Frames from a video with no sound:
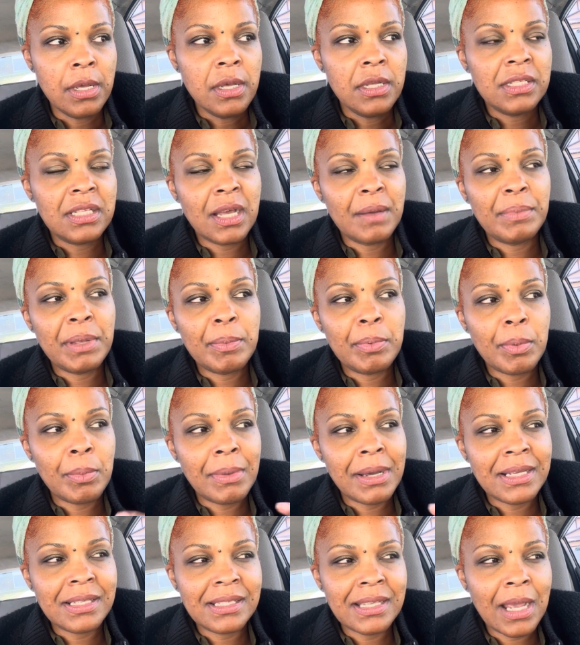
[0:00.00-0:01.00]
Some people
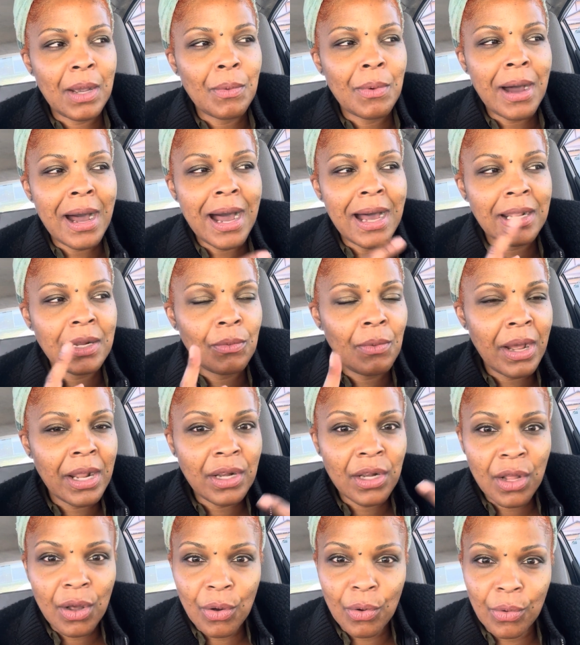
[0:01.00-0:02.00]
might say, well, how do I
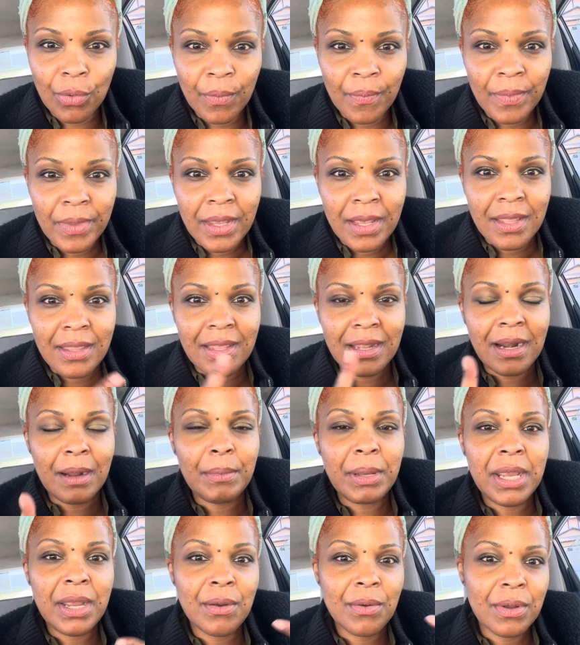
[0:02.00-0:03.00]
know that I'm
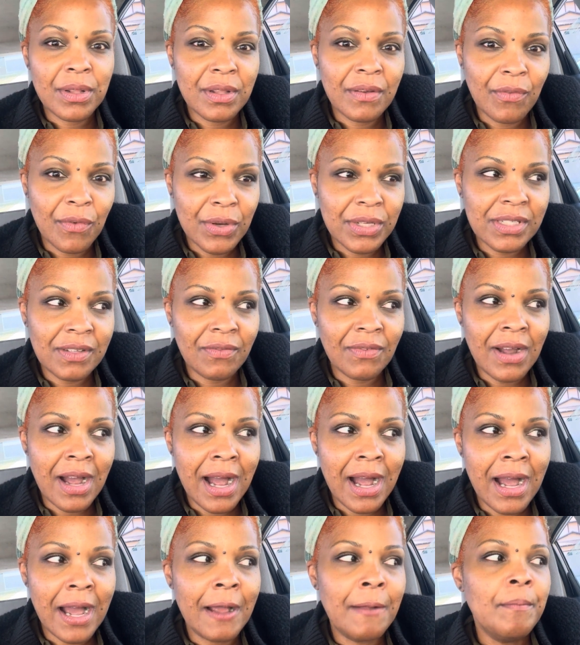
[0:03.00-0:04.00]
hearing the voice of
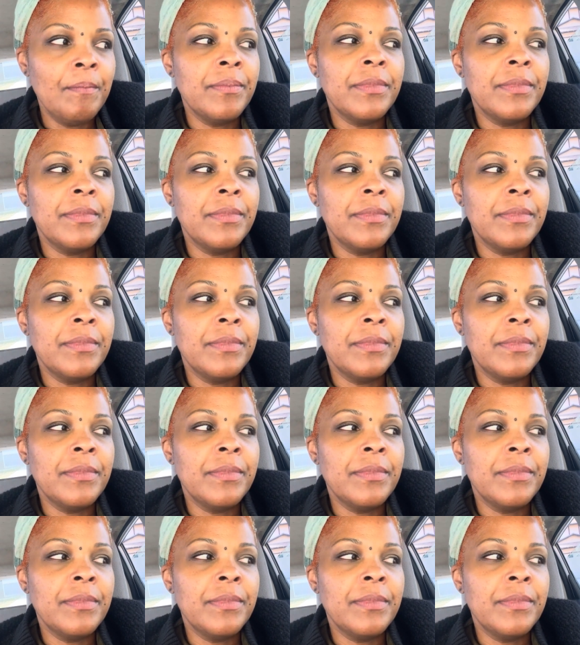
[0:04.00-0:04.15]
God?